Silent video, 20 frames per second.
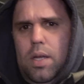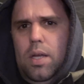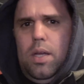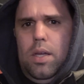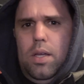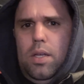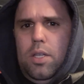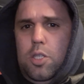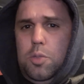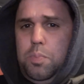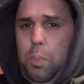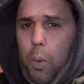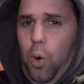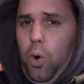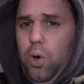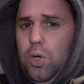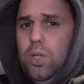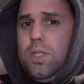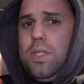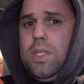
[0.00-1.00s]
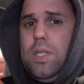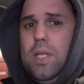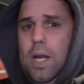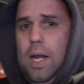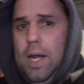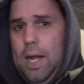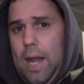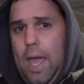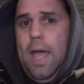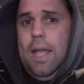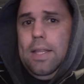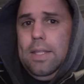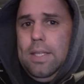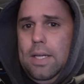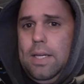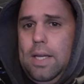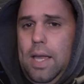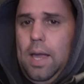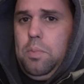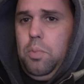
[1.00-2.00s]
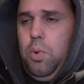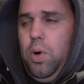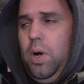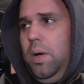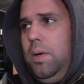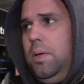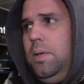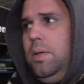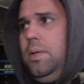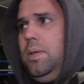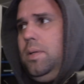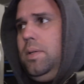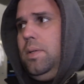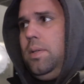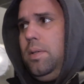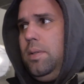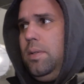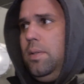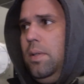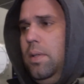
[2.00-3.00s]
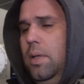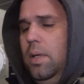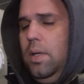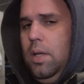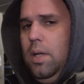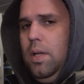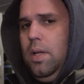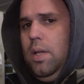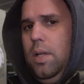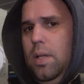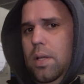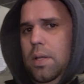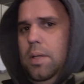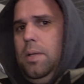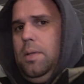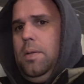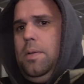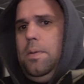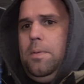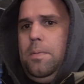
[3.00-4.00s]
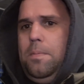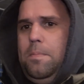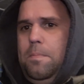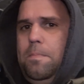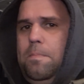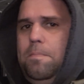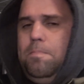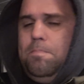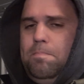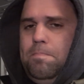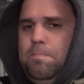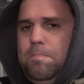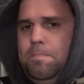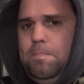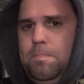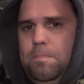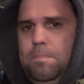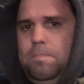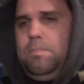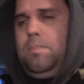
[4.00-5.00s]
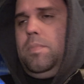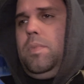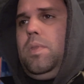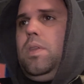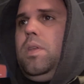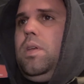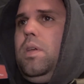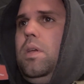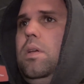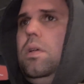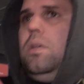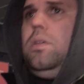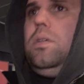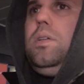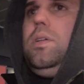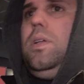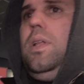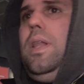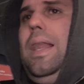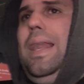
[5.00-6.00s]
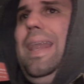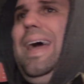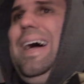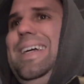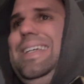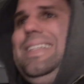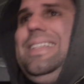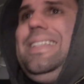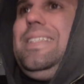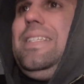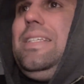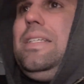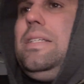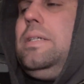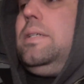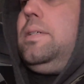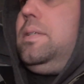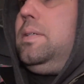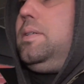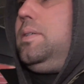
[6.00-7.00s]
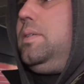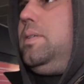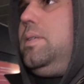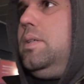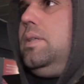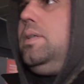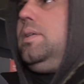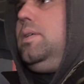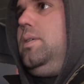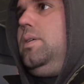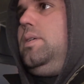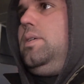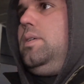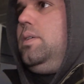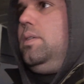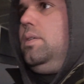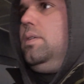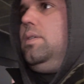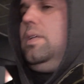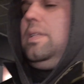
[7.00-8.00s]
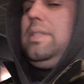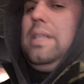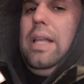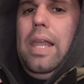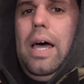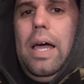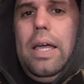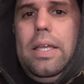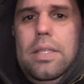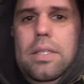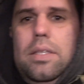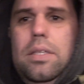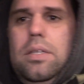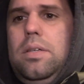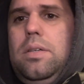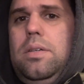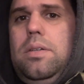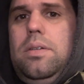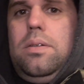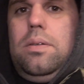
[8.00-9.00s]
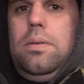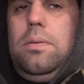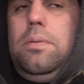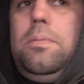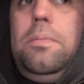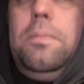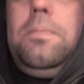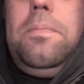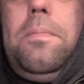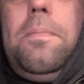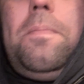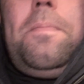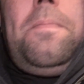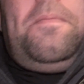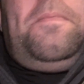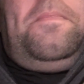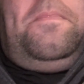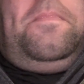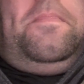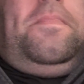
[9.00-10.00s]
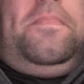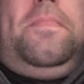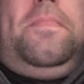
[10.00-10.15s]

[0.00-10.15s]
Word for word: is more than enough to film me with my handycam in darkness, and the battery will hold up to ten years,